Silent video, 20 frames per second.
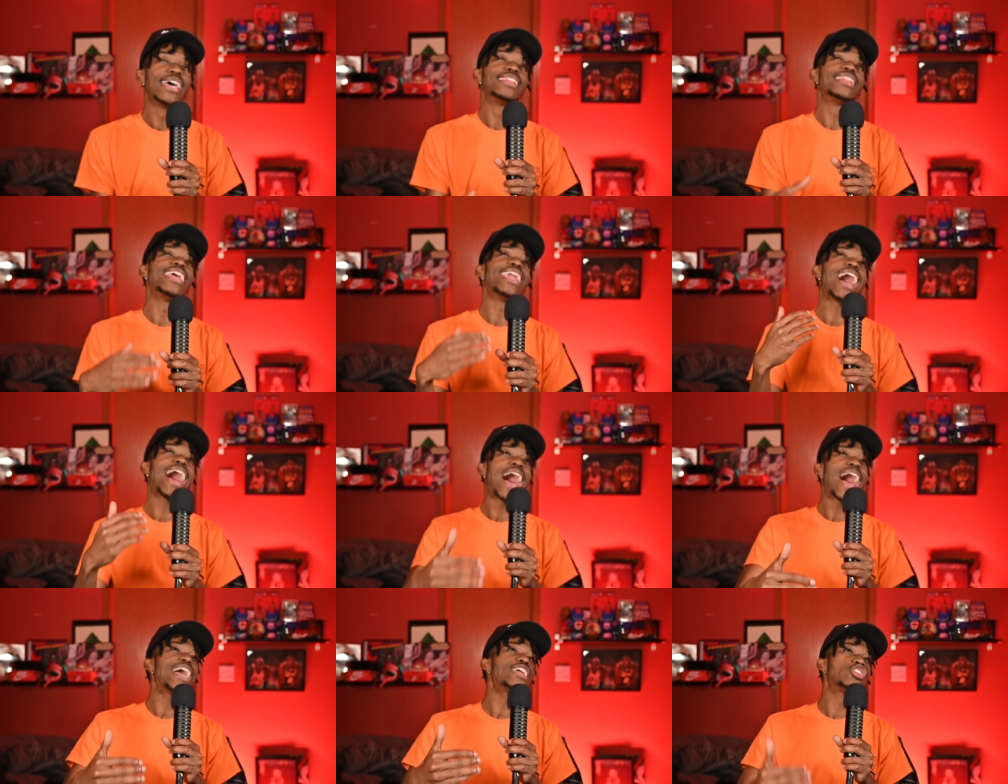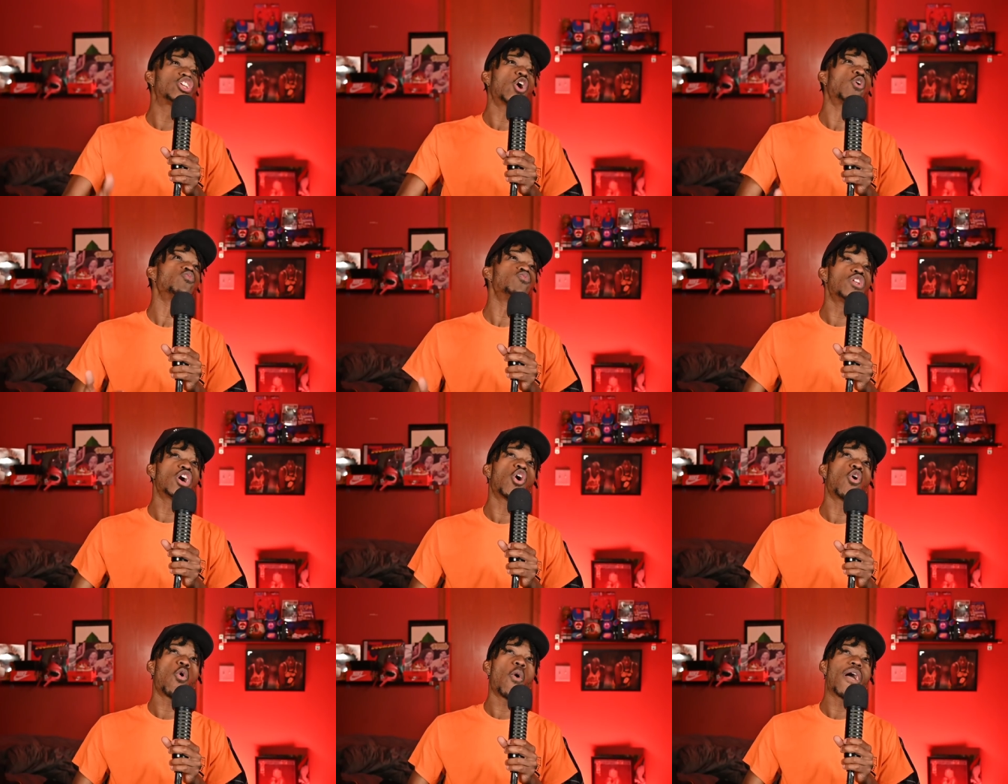that I don't
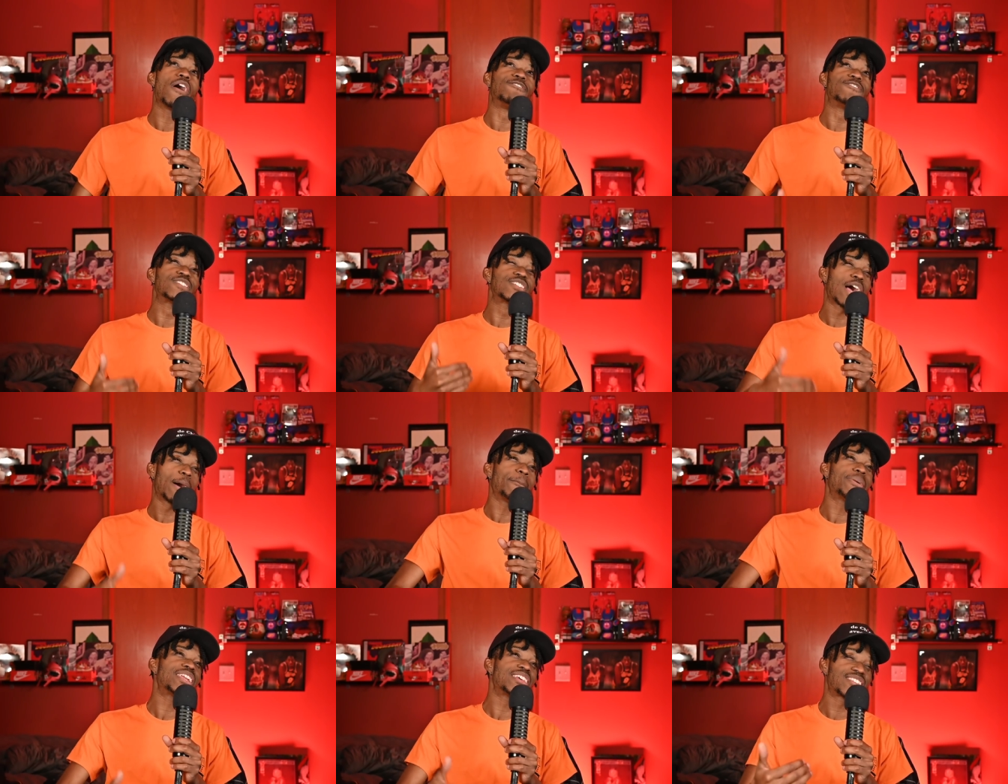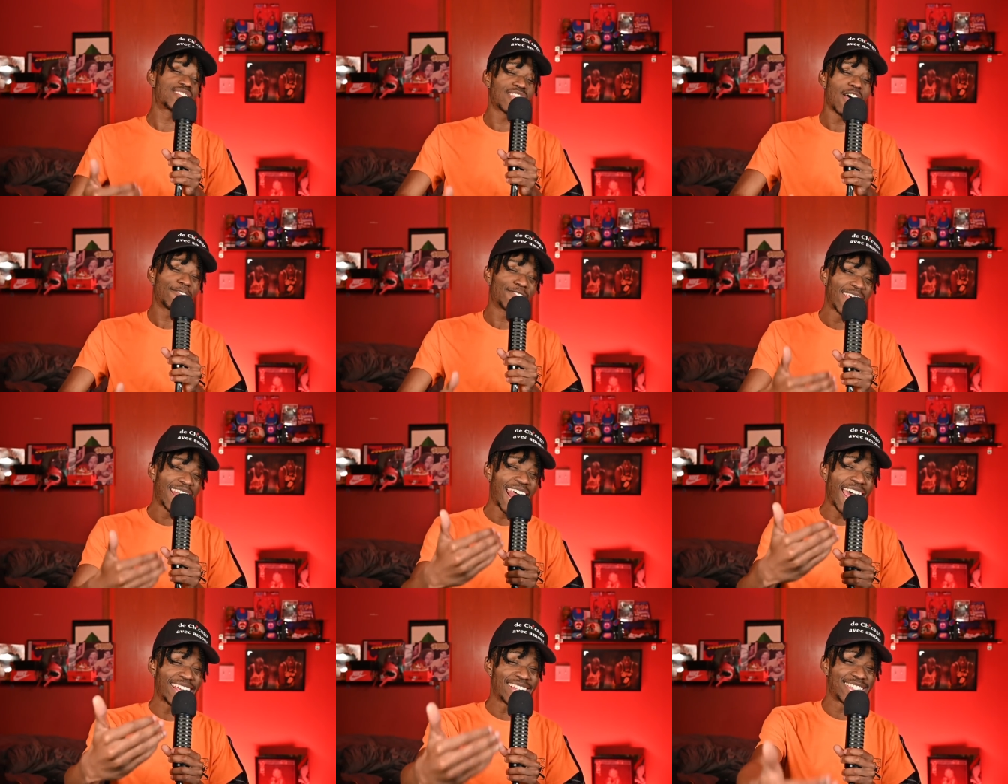know if some of the stuff
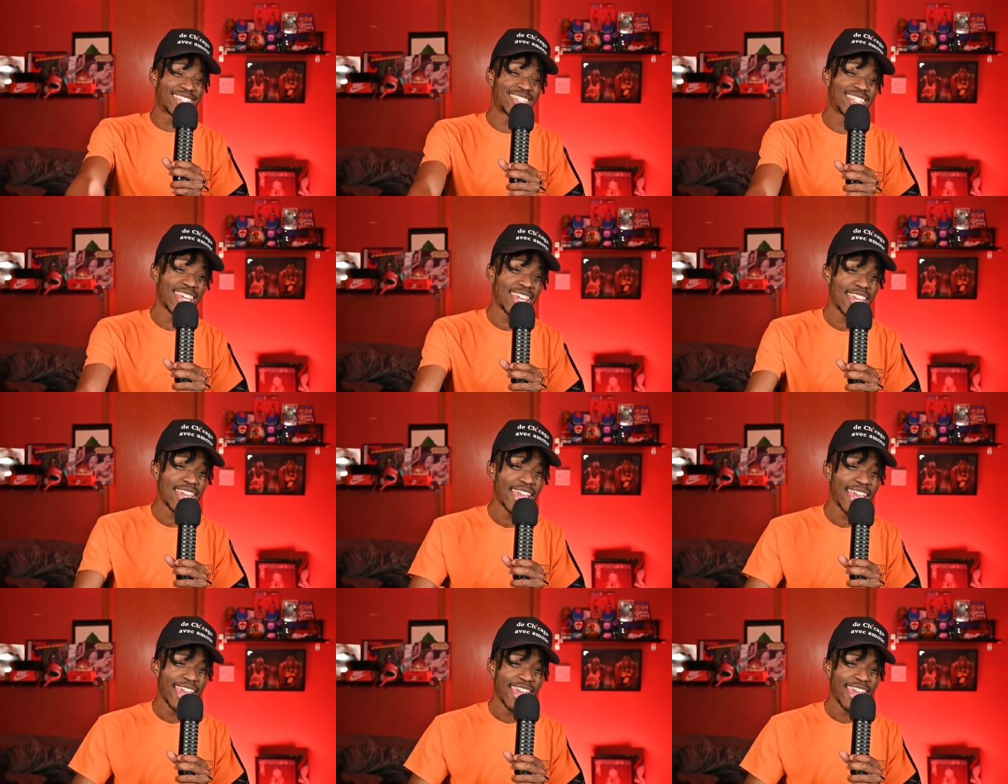that I see